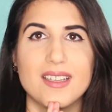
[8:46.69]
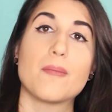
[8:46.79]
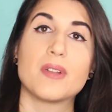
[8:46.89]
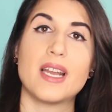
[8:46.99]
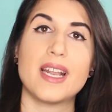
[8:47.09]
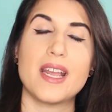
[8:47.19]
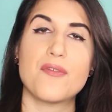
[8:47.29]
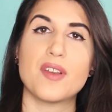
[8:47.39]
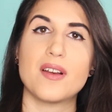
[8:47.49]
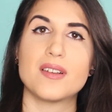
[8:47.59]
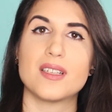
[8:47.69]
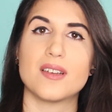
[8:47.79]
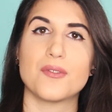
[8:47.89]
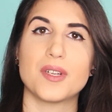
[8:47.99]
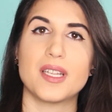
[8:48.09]
I'm glad I found
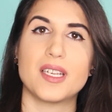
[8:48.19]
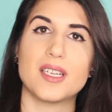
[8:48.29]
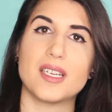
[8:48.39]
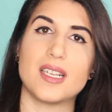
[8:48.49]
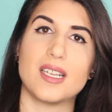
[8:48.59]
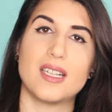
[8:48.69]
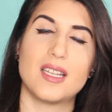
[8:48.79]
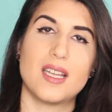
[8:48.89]
a really good